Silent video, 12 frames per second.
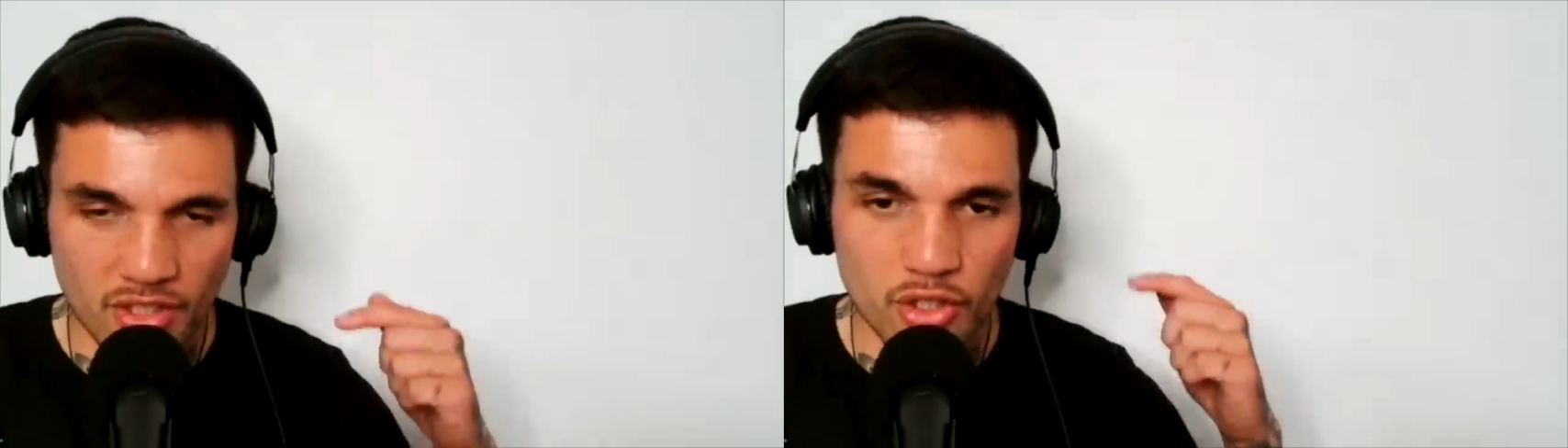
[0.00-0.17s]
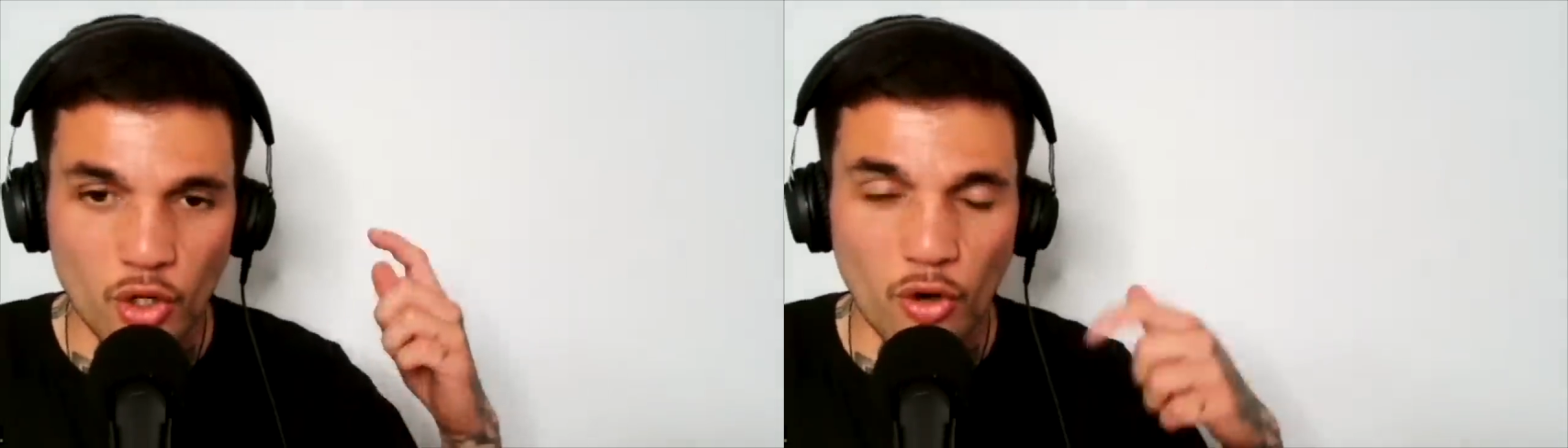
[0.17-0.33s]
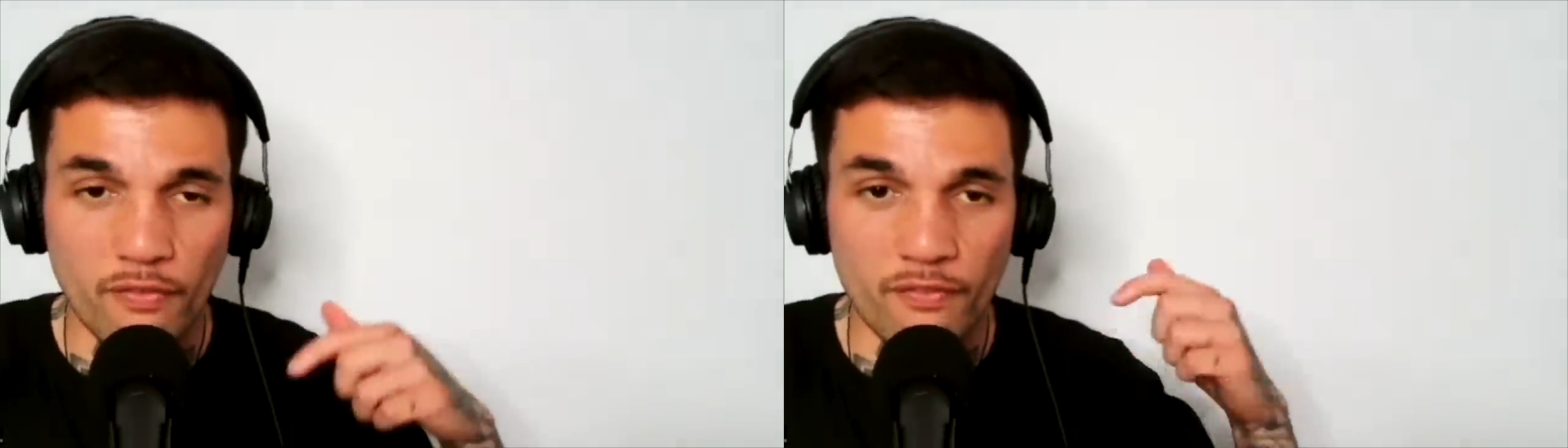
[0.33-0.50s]

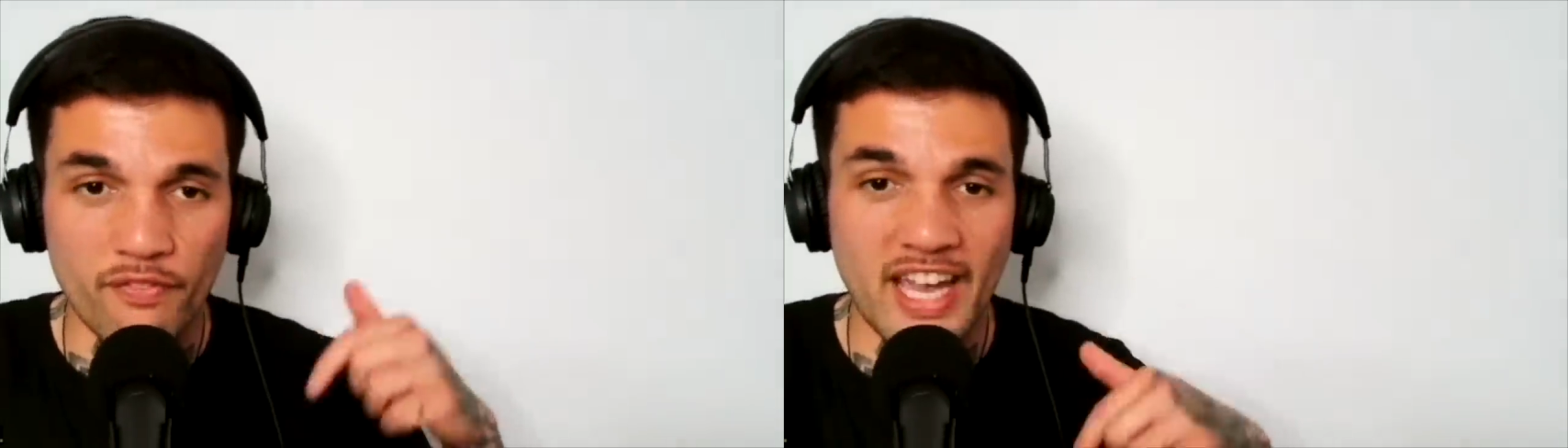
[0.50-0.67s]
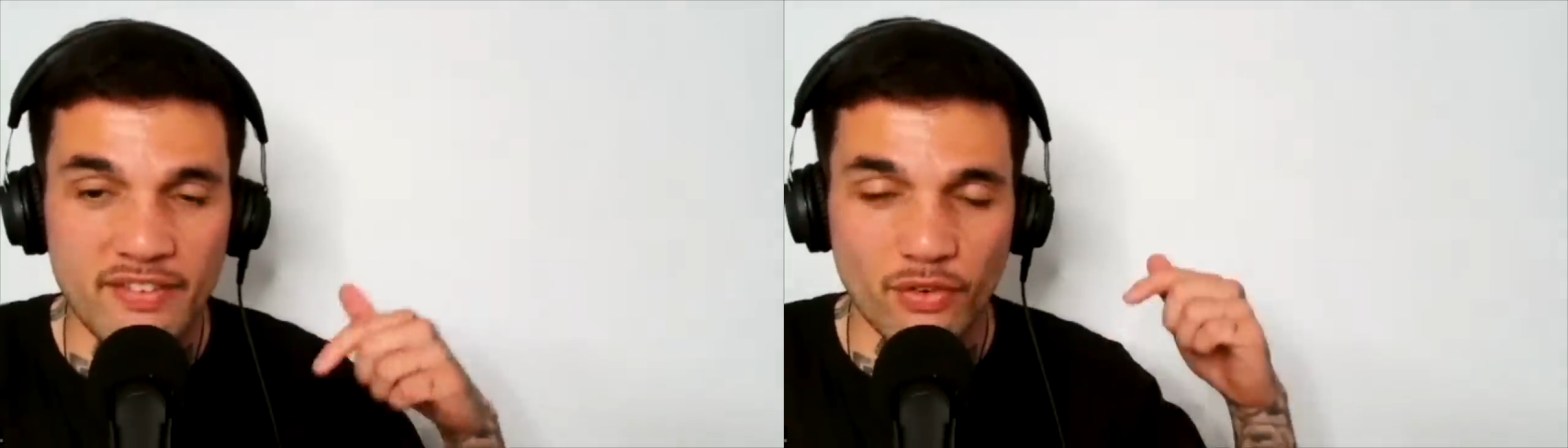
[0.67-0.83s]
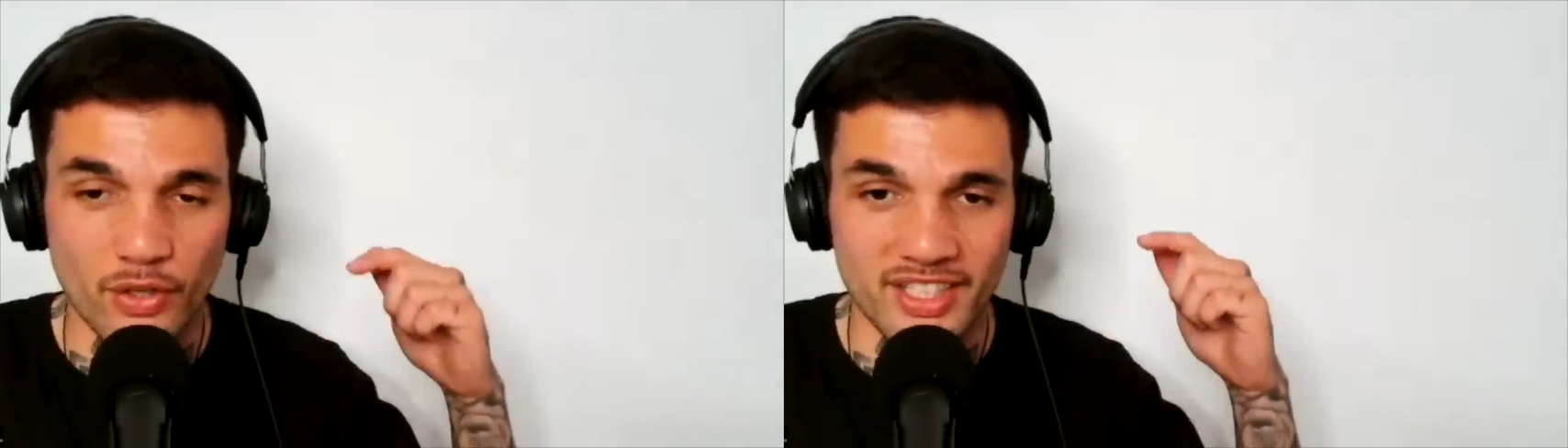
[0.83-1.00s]
your
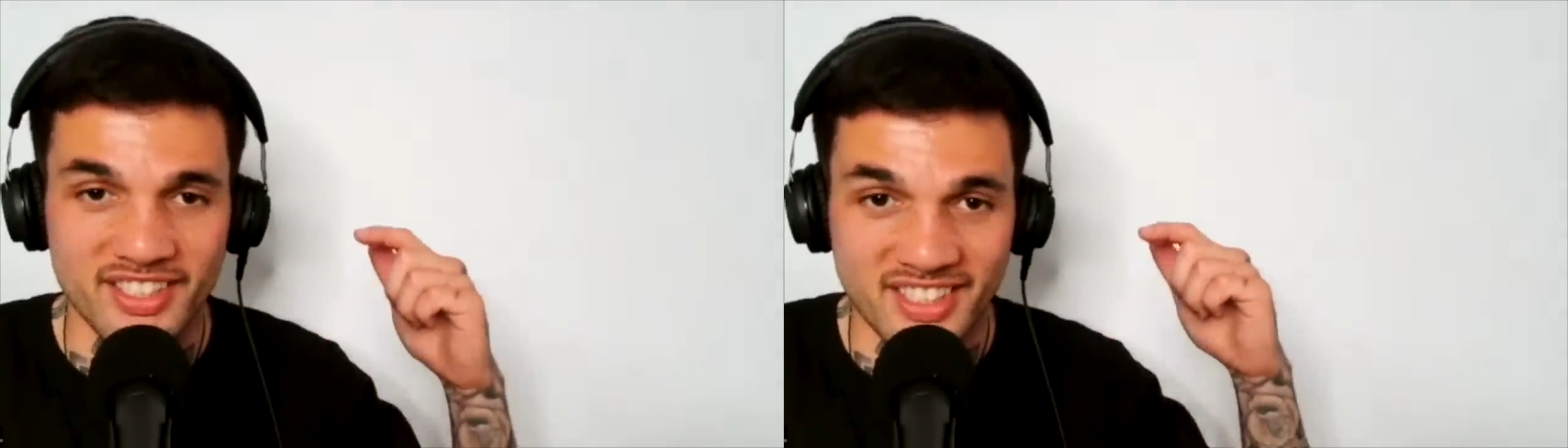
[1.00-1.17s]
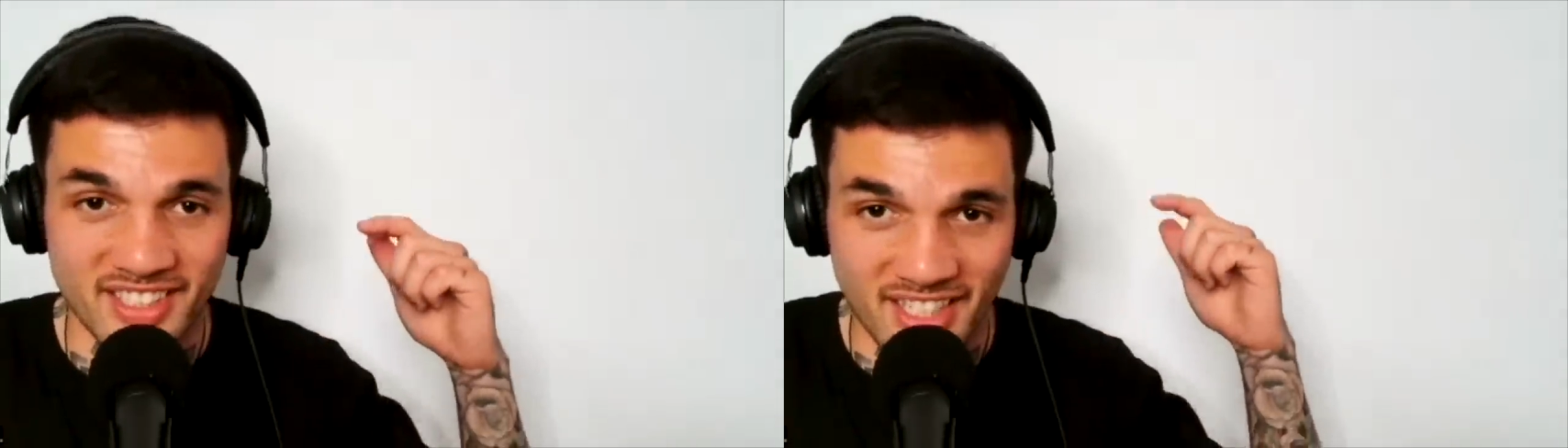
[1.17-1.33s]
favorite